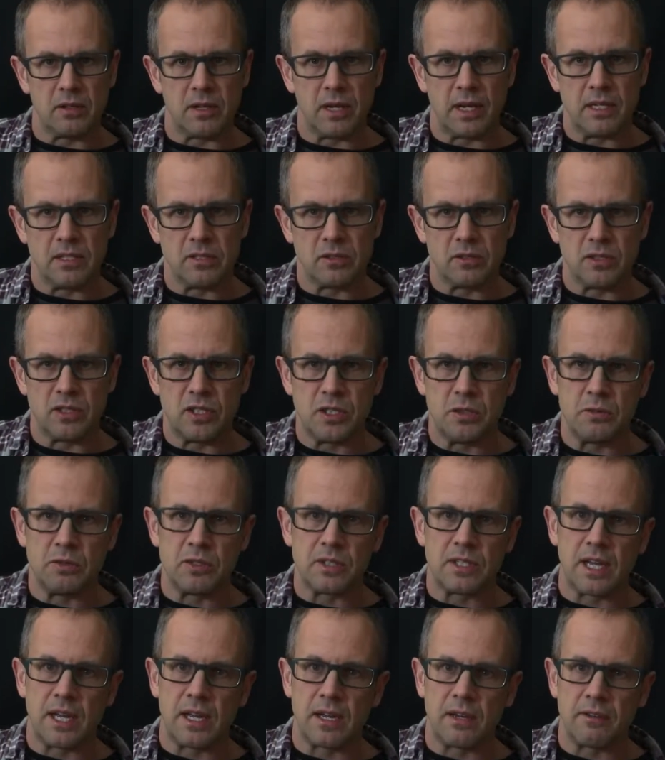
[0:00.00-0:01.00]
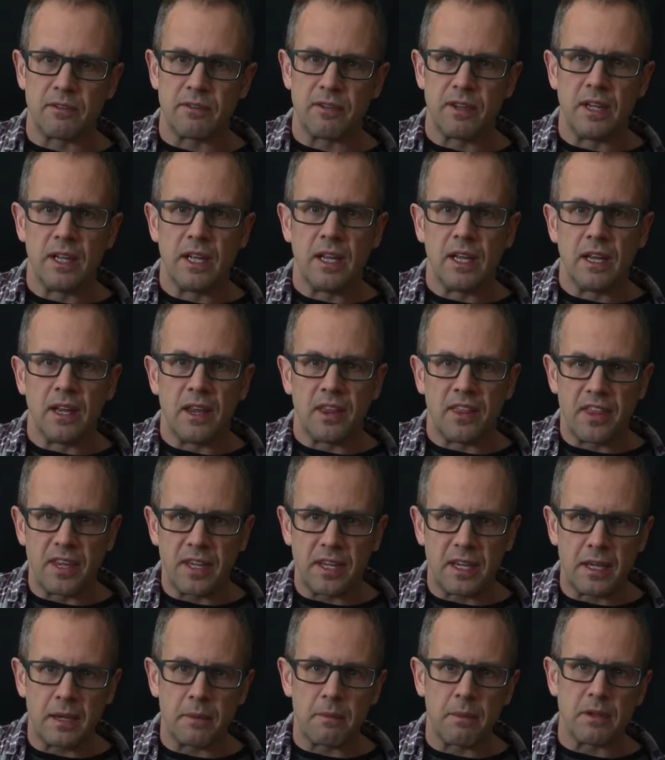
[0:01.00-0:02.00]
Okay, so she was kind of
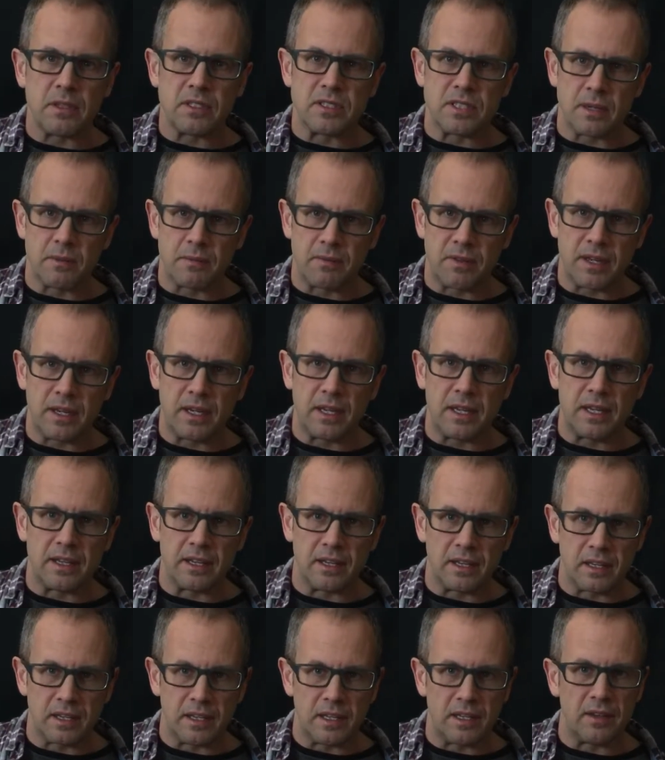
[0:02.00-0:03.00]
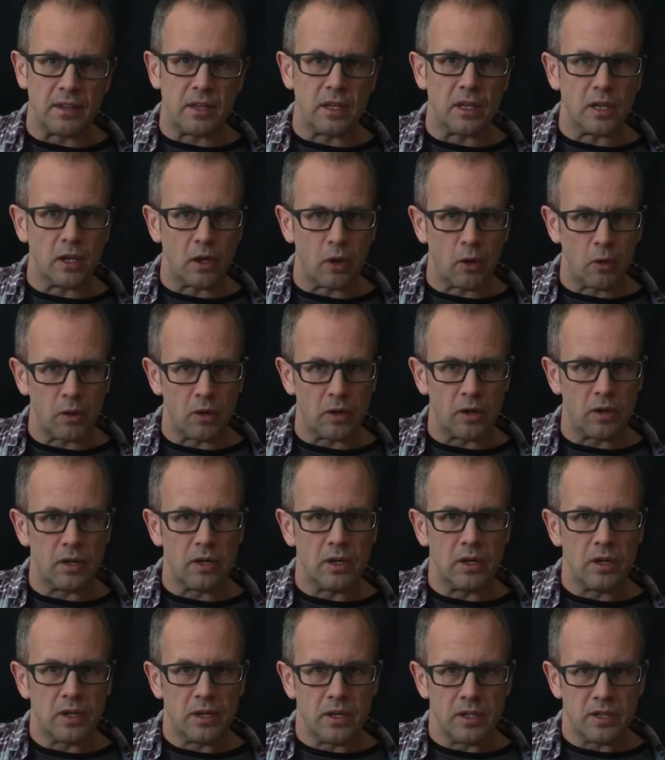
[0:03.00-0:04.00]
thinking about something in the lower
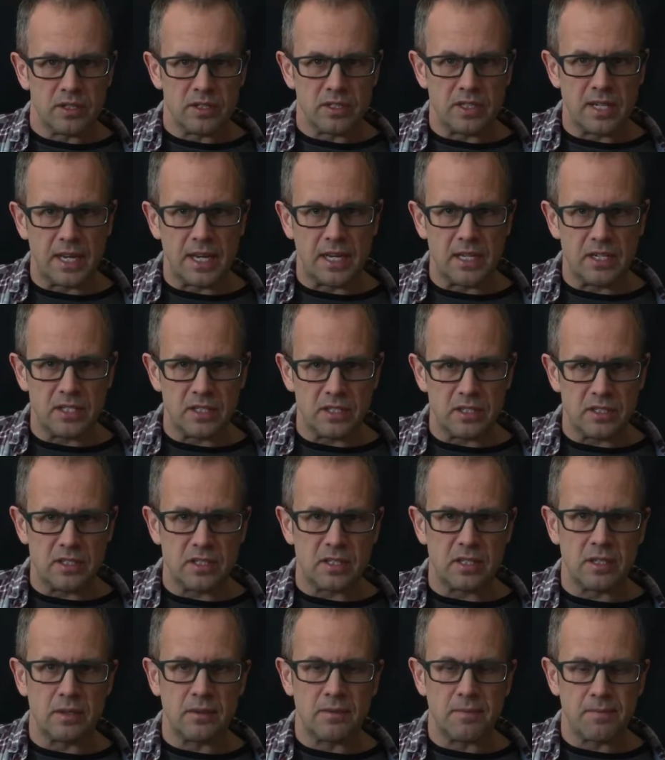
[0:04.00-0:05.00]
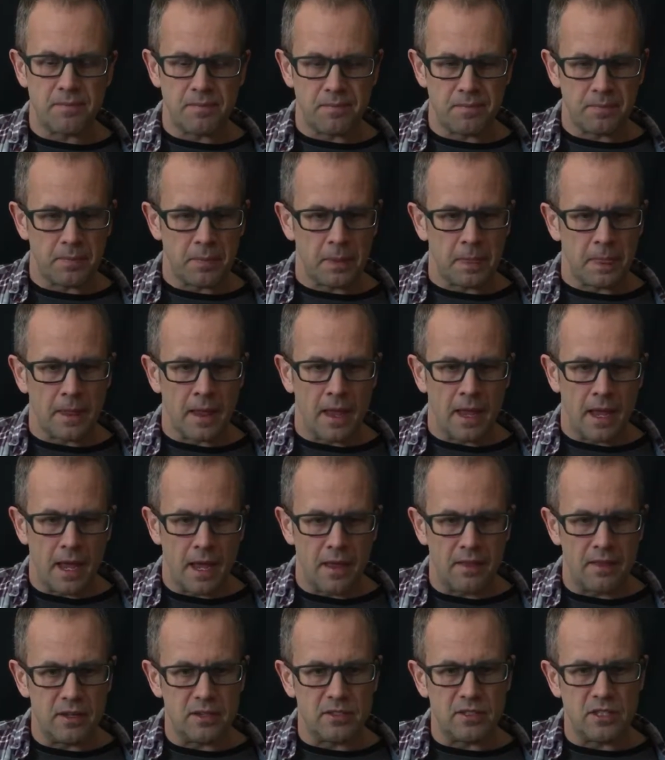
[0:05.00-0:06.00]
stages,
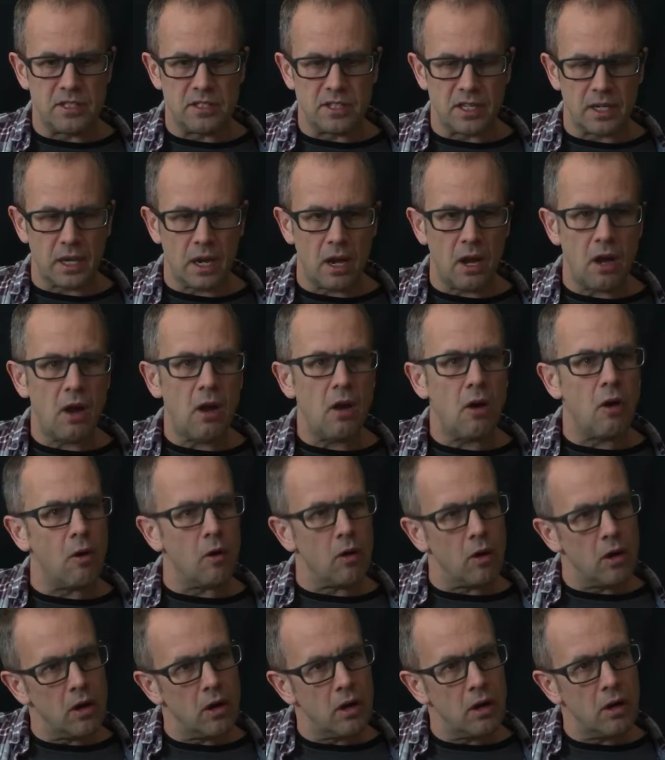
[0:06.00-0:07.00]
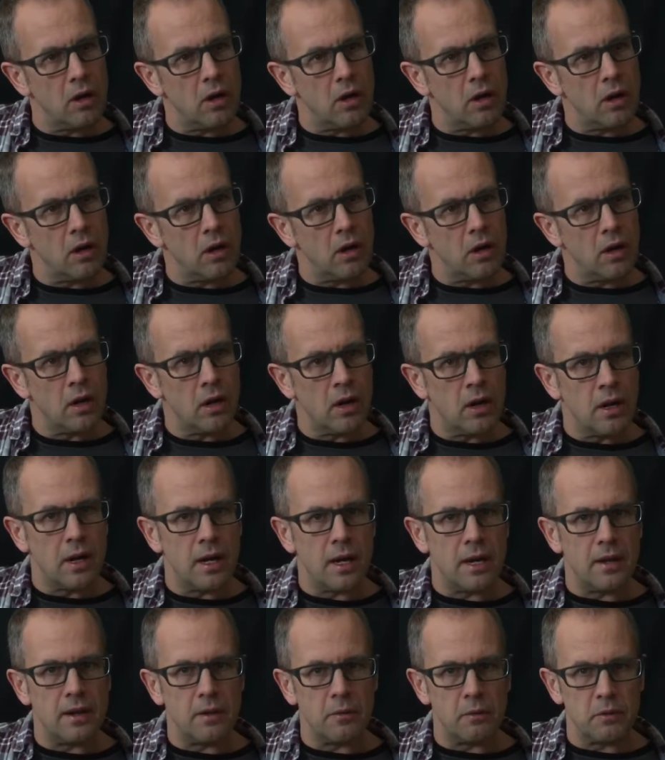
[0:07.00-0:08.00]
and then she's like, oh, and
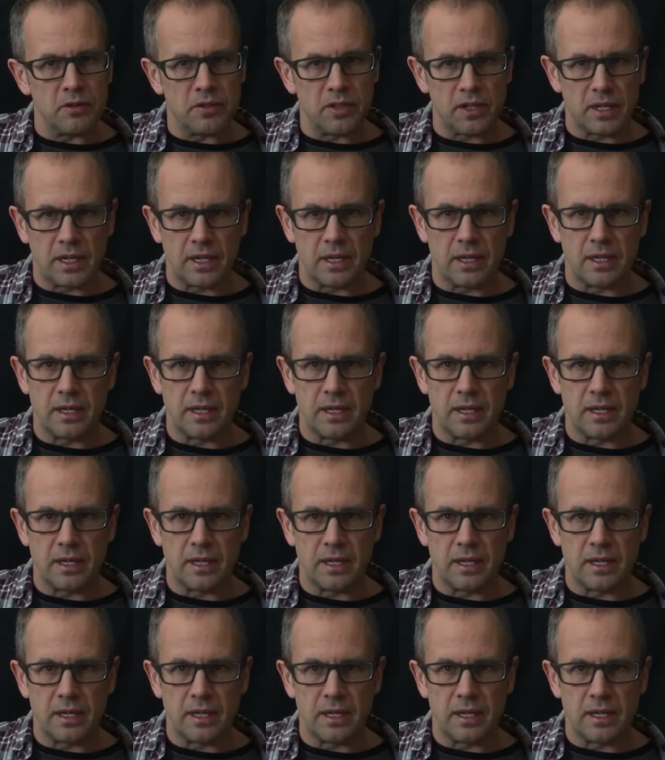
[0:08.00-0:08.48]
it was